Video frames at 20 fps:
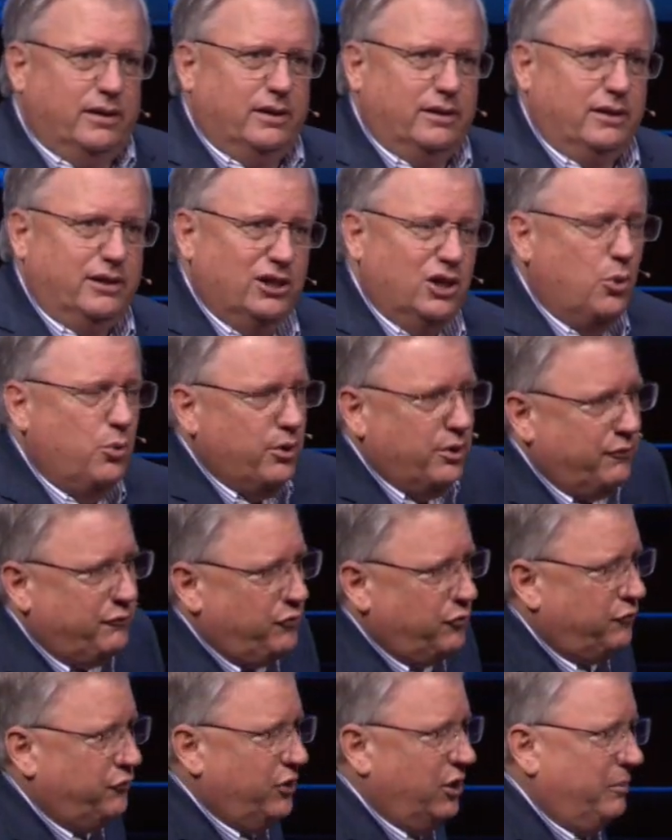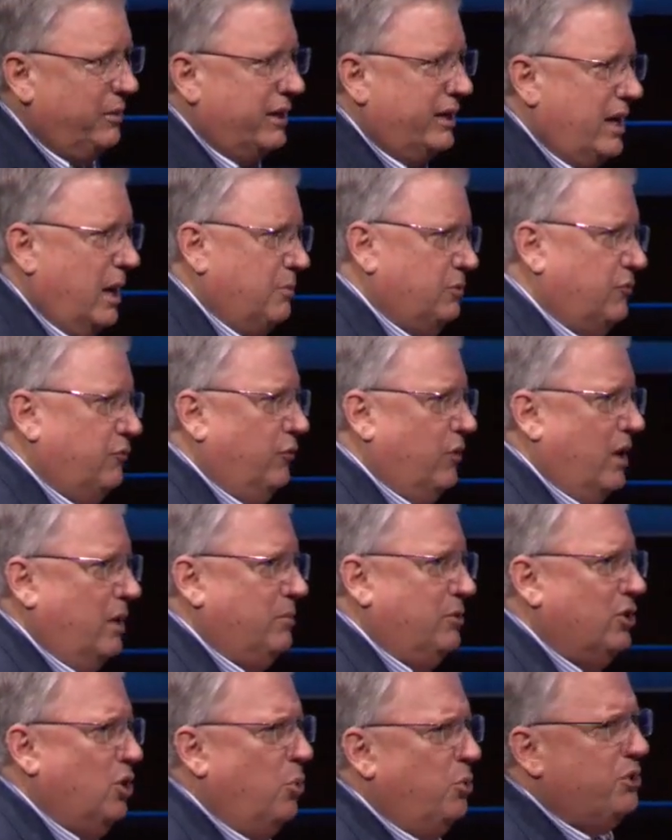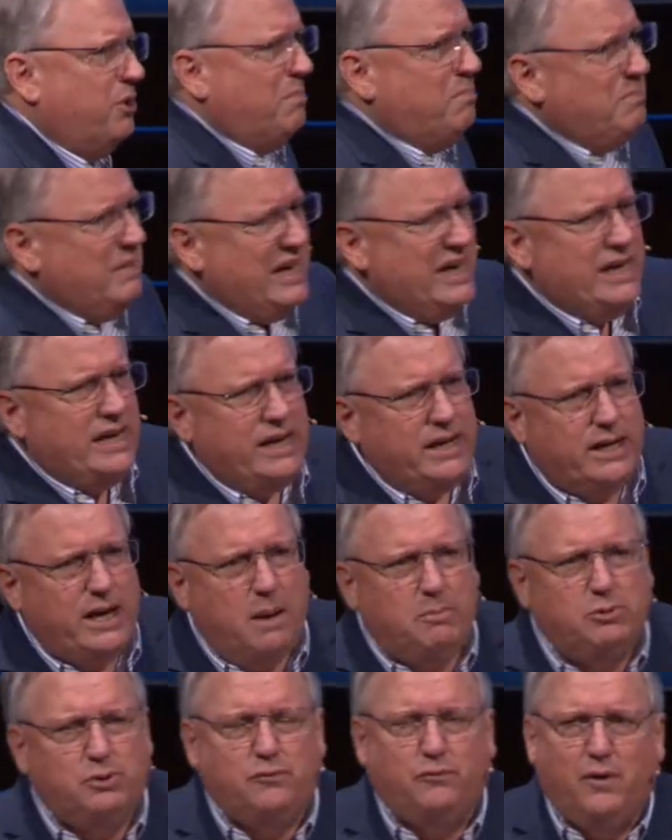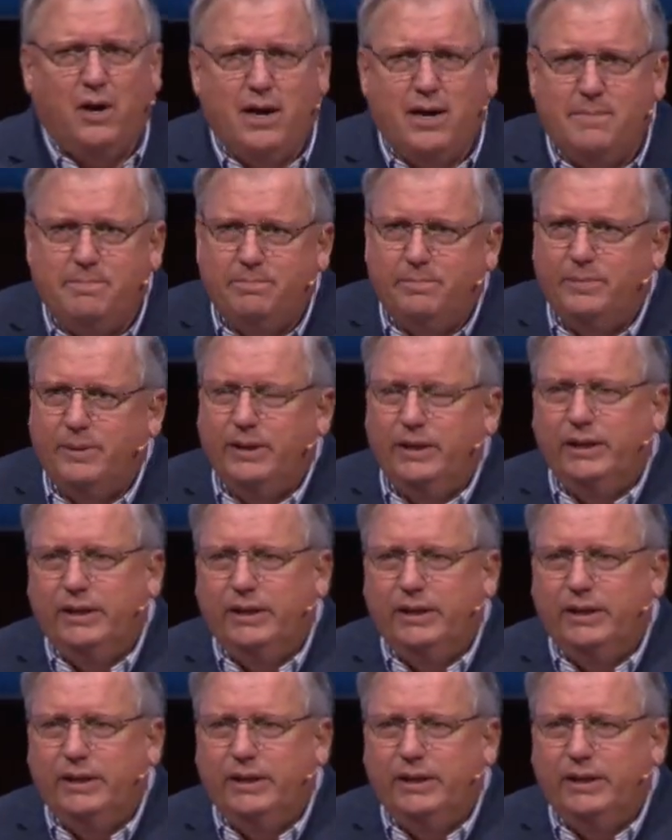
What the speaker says: You know where the fulfillment comes from? You know where the meaning comes from?